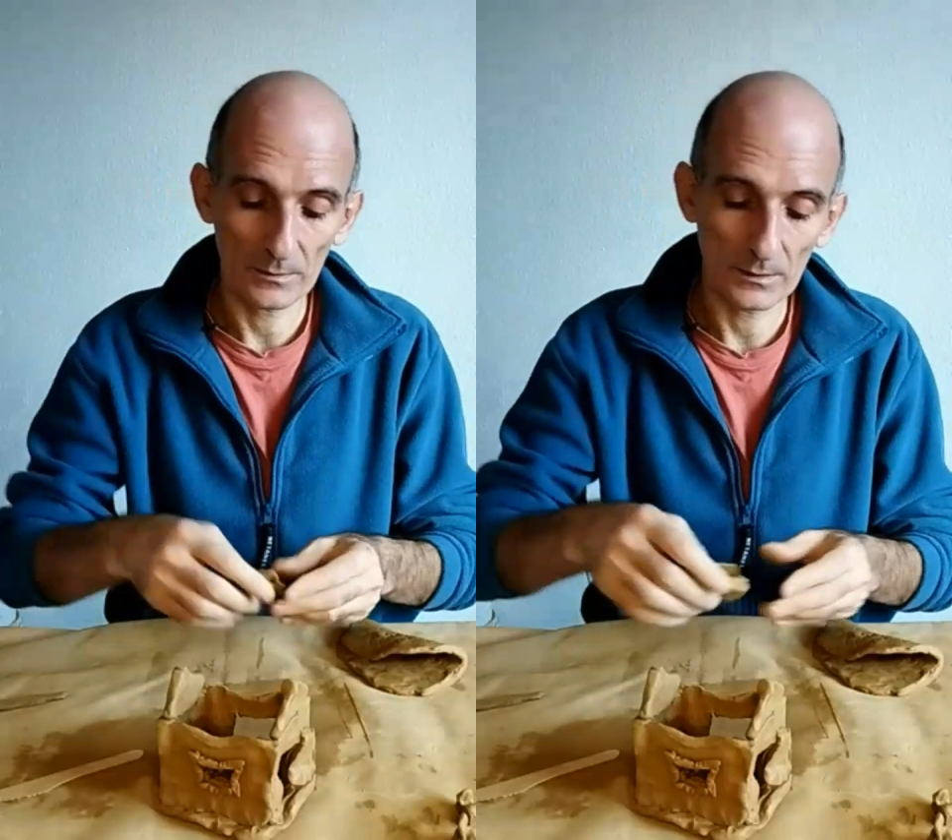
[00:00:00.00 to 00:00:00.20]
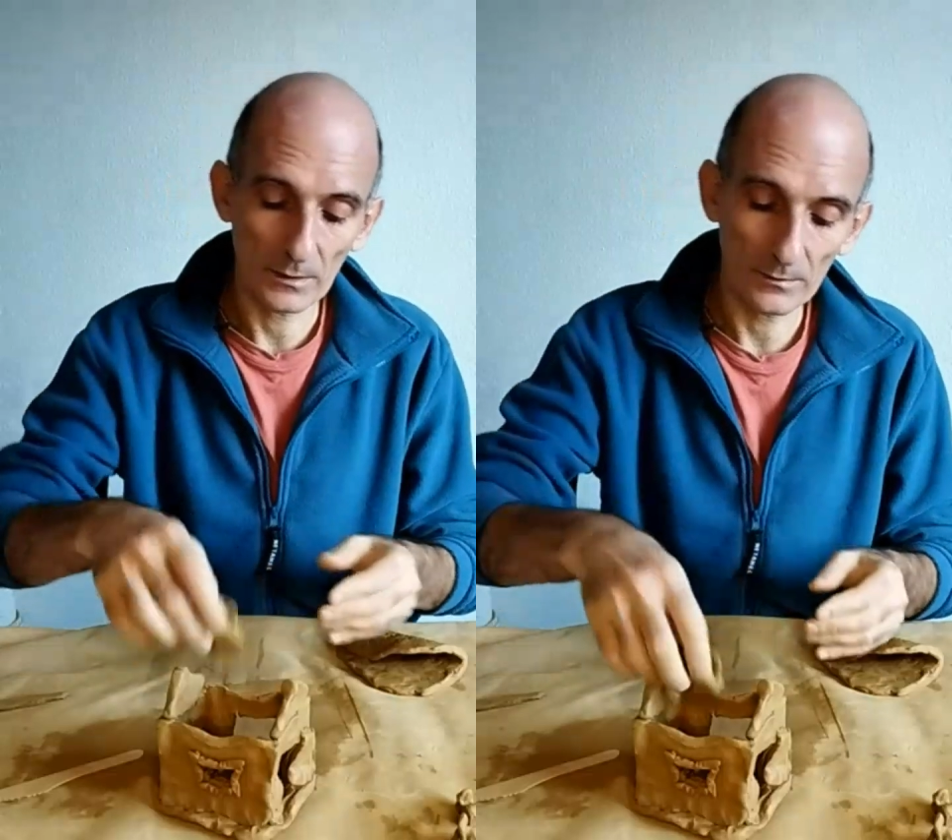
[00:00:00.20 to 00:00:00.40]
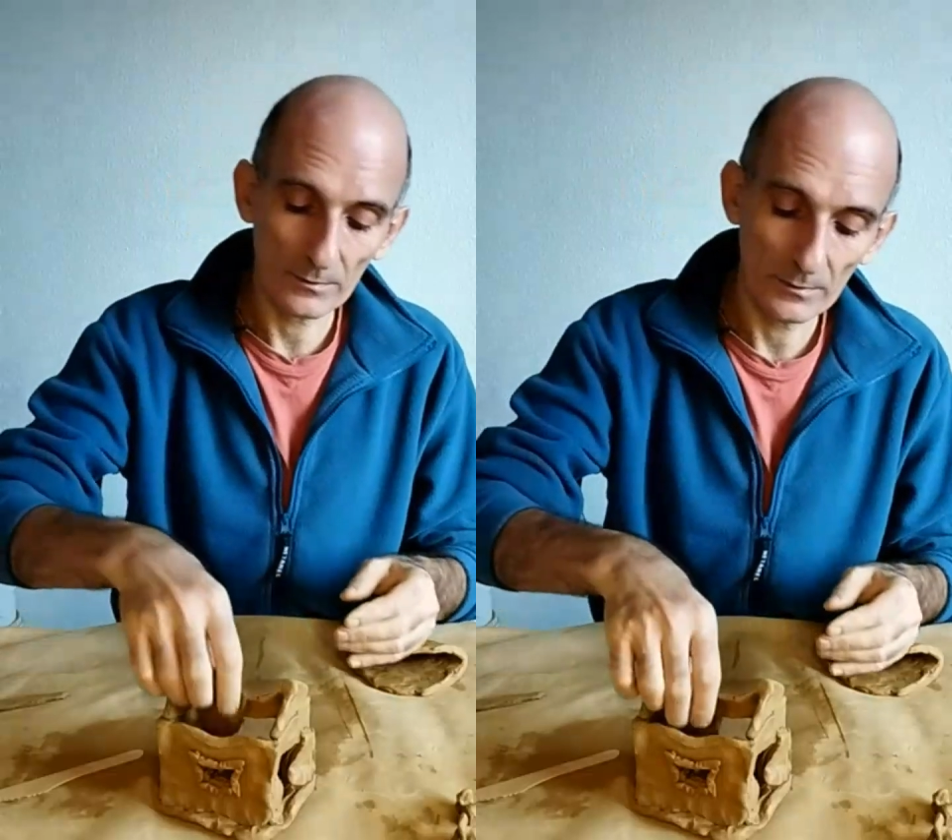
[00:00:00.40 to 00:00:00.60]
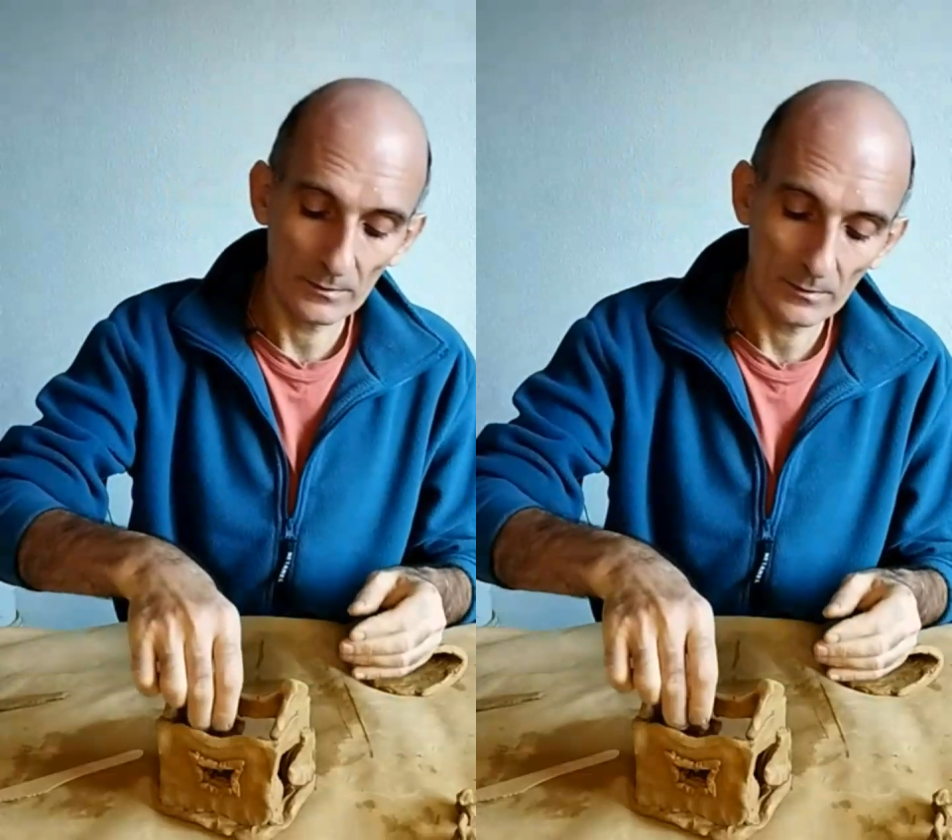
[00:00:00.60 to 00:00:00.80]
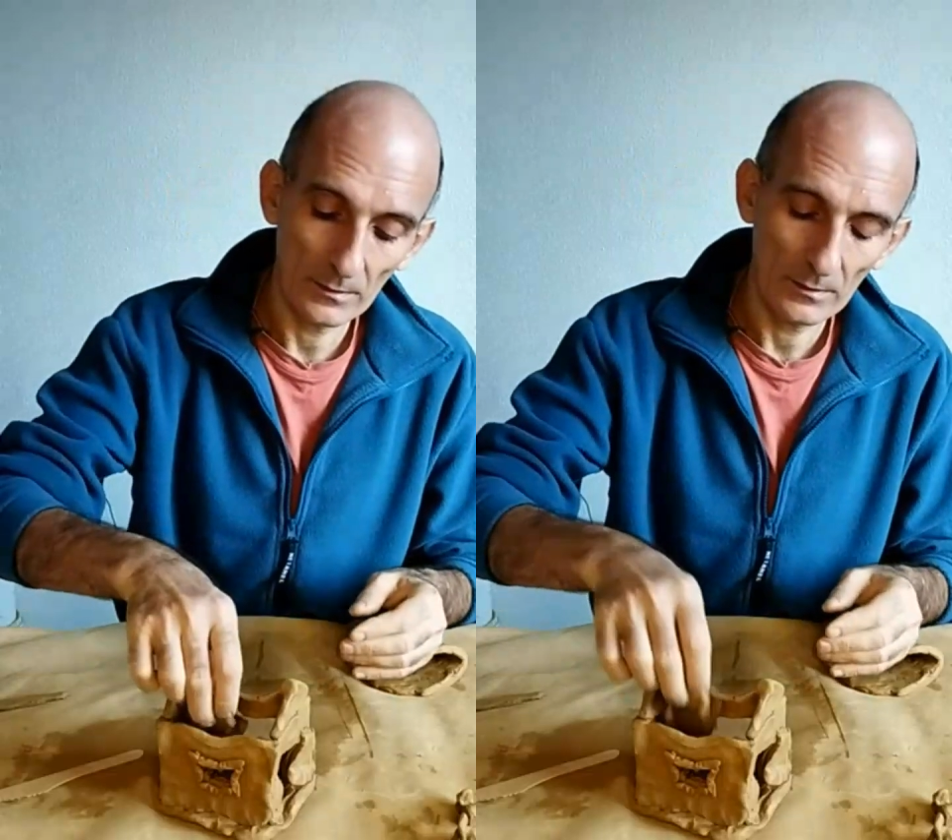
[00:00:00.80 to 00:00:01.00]
enough.
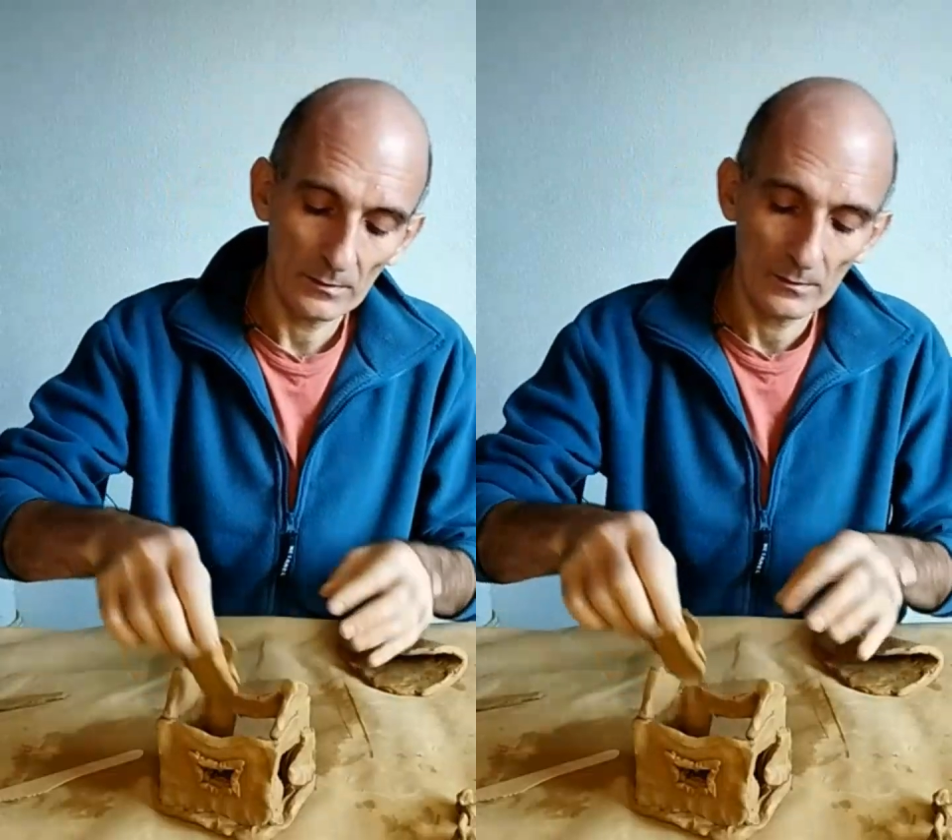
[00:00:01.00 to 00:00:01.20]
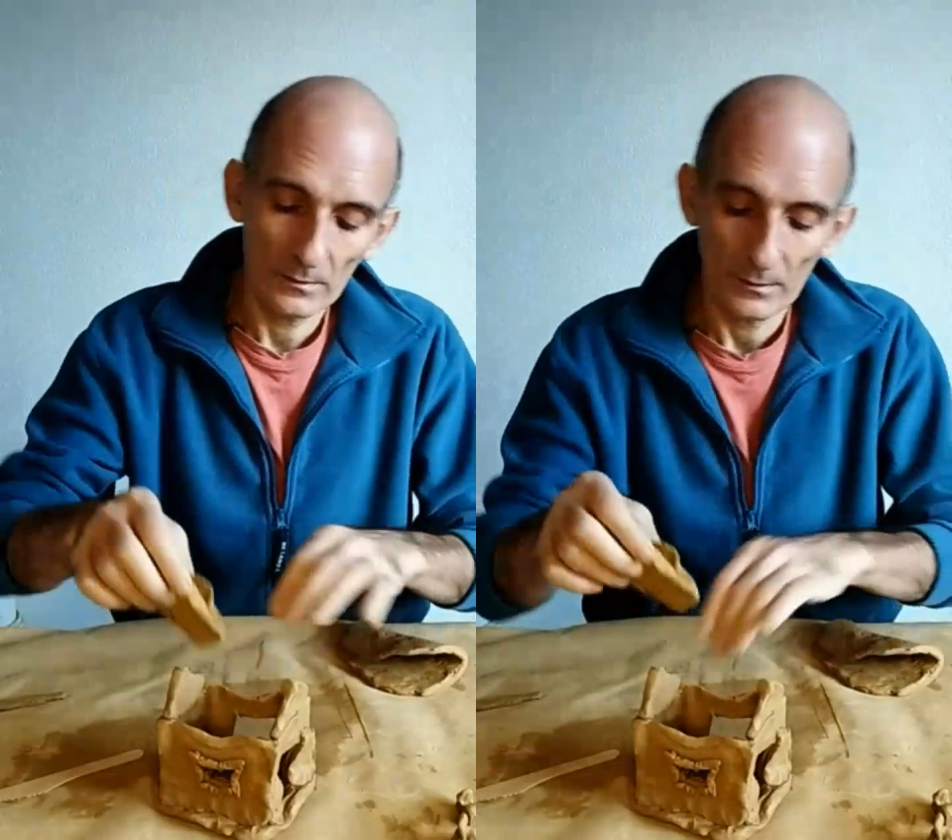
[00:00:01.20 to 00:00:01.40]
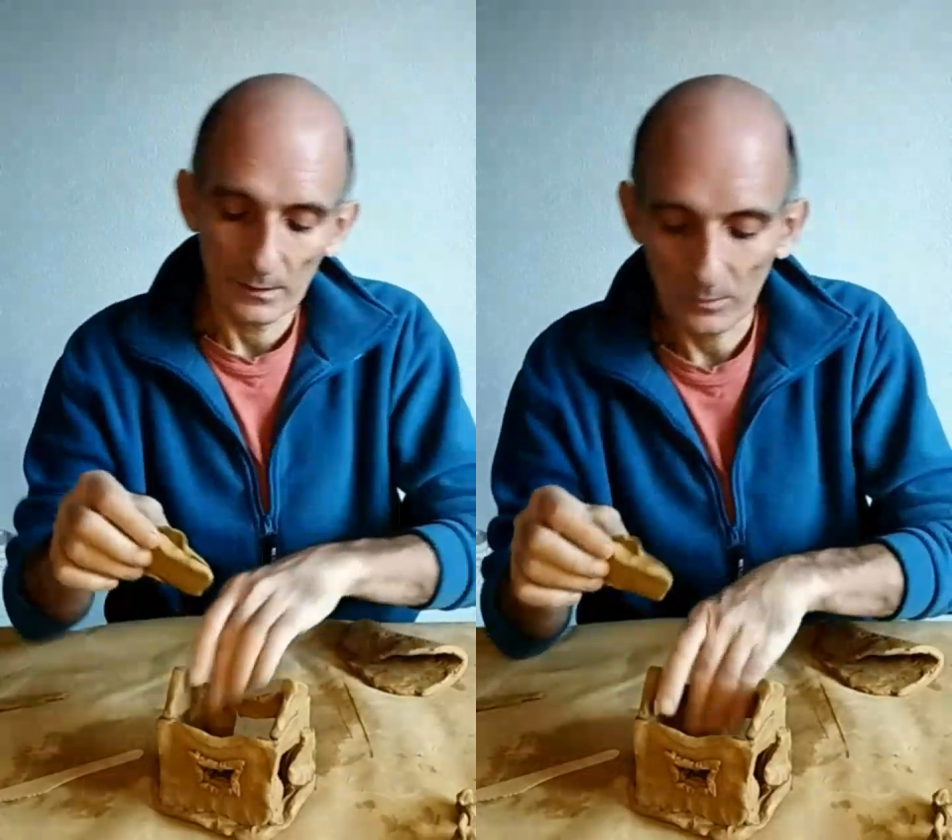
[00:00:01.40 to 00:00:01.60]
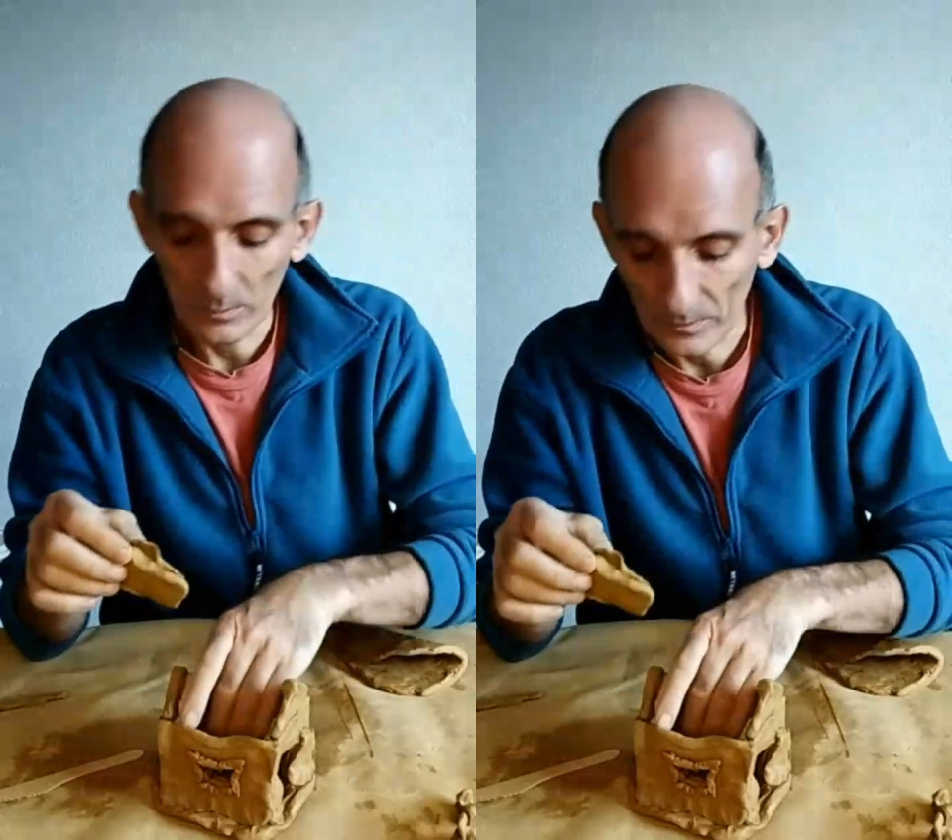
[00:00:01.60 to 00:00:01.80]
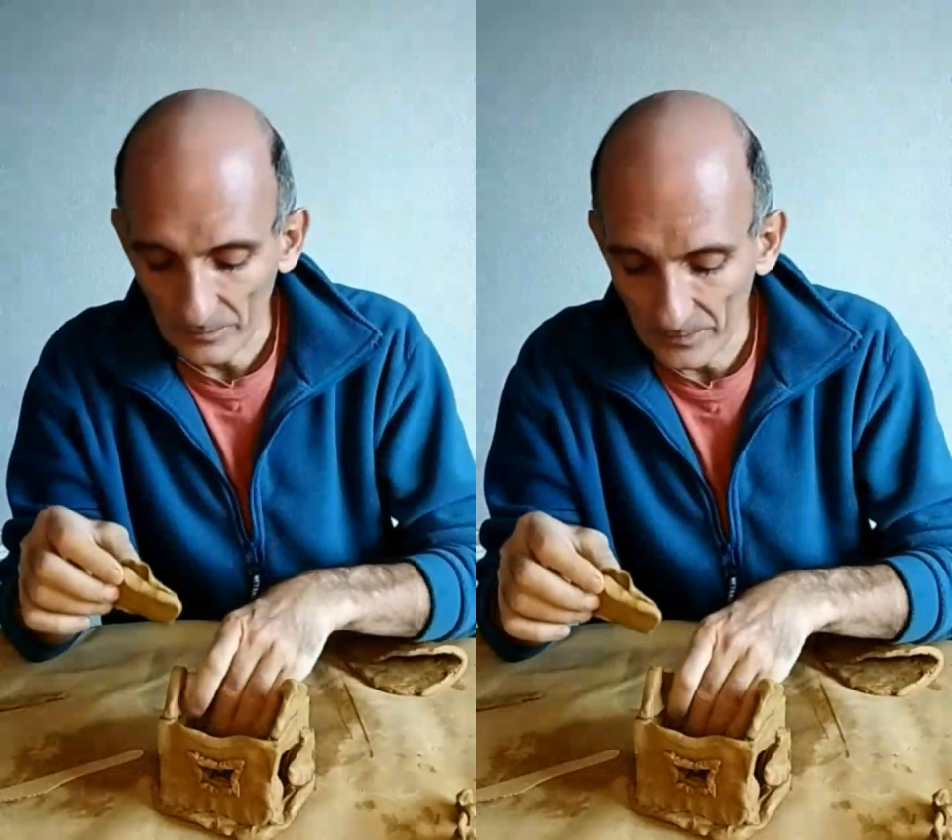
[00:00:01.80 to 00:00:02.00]
It
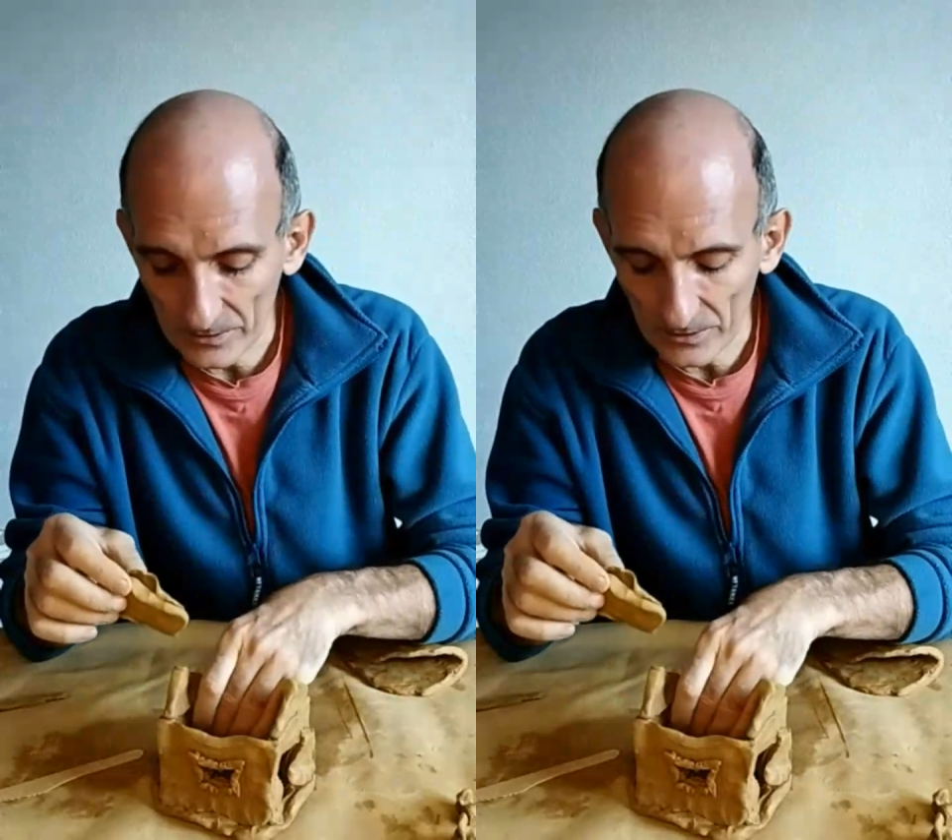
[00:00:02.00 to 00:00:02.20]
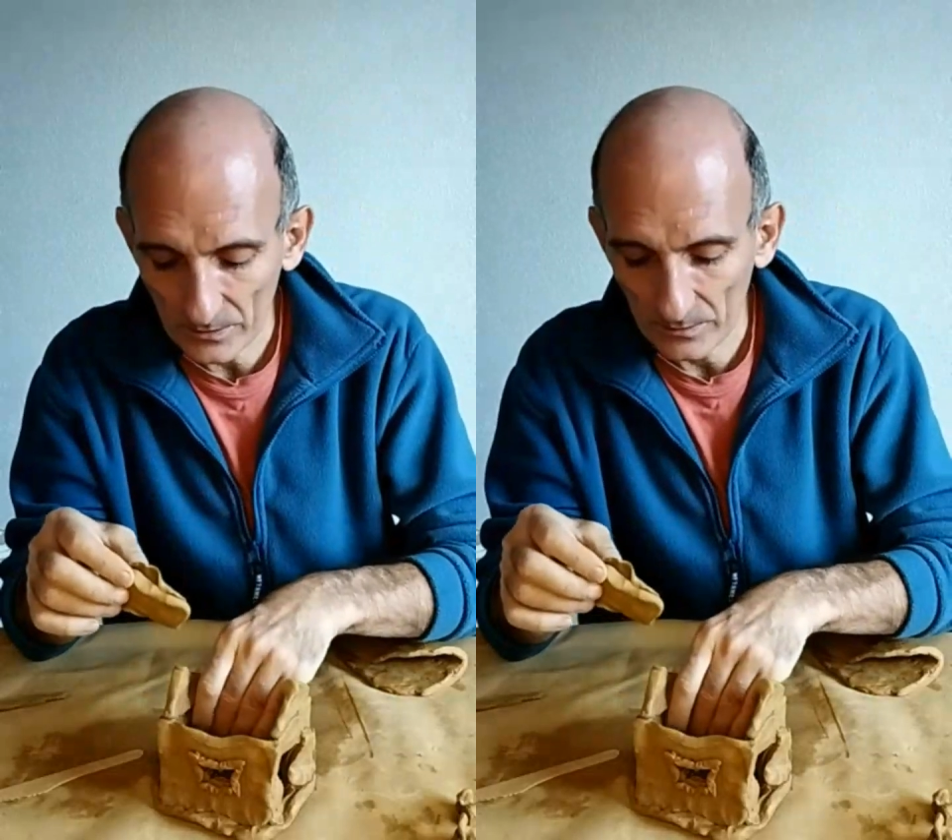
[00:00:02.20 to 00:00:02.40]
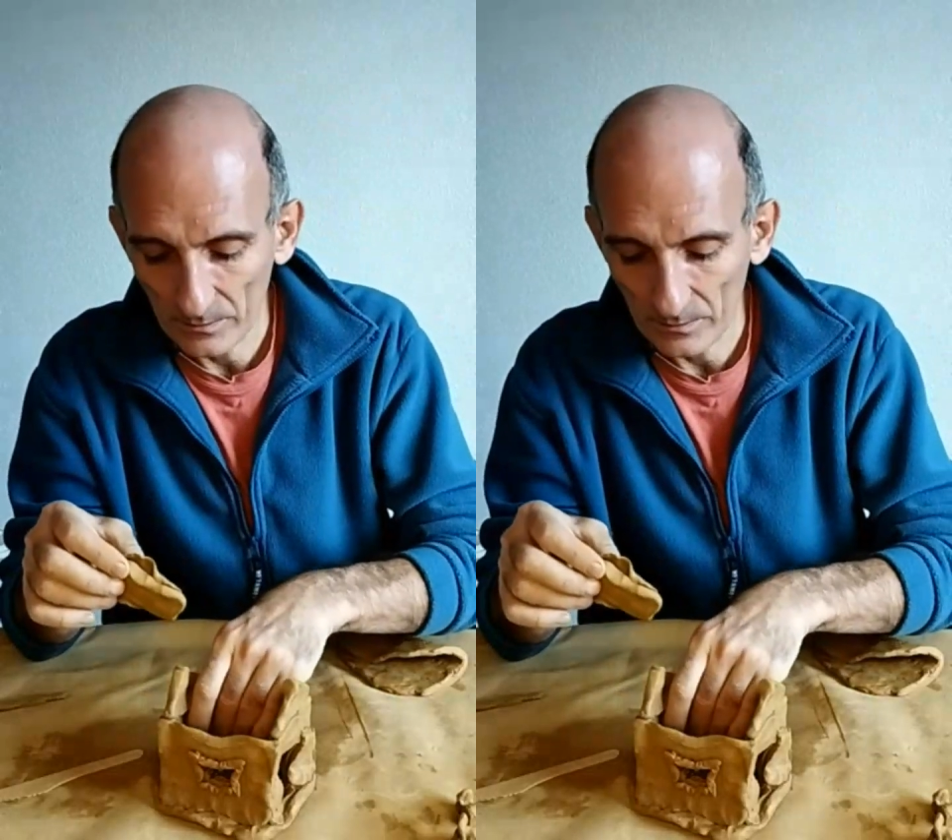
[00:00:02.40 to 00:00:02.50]
will fit